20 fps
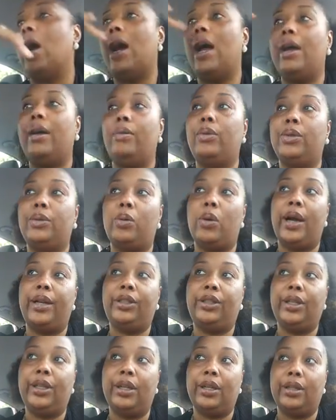I was
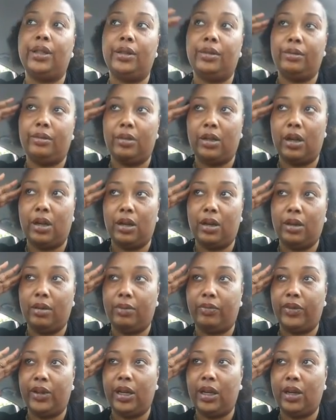watching a
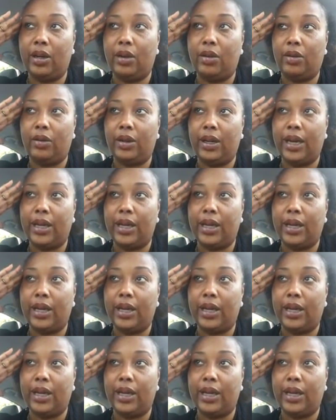video